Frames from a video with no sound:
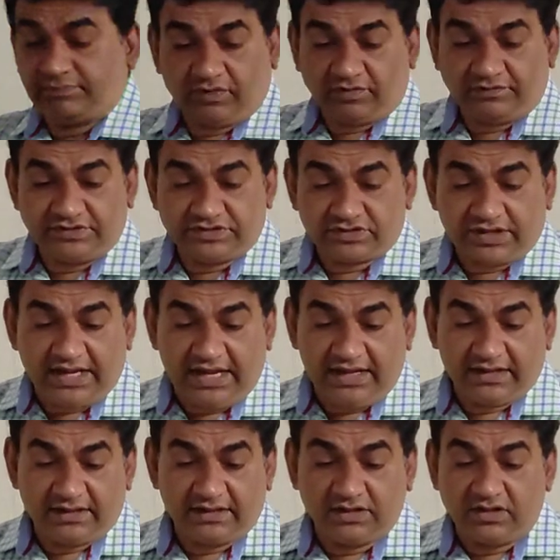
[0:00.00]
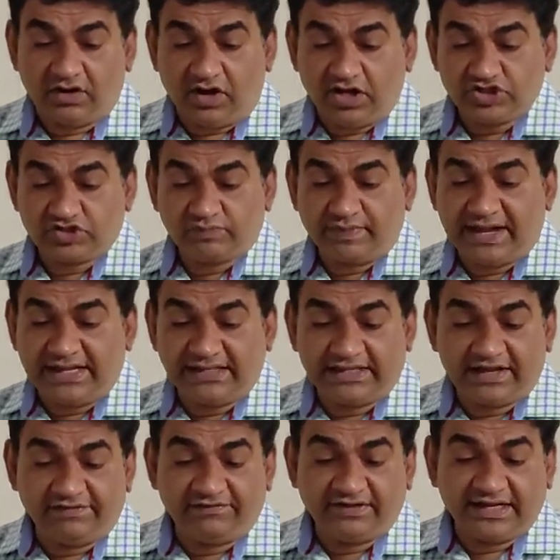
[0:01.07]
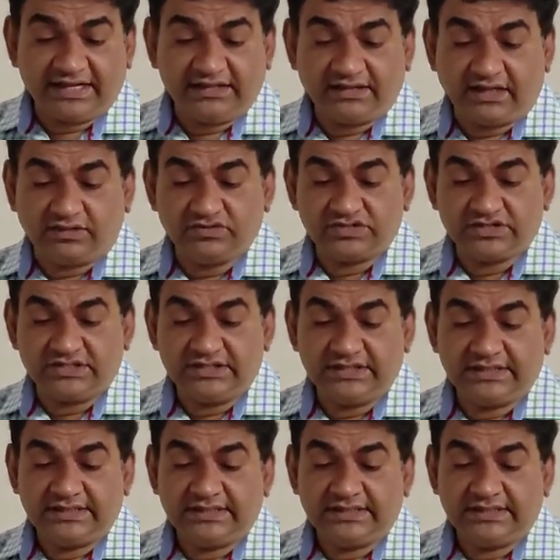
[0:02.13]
profits. Okay, loss by theft 10,000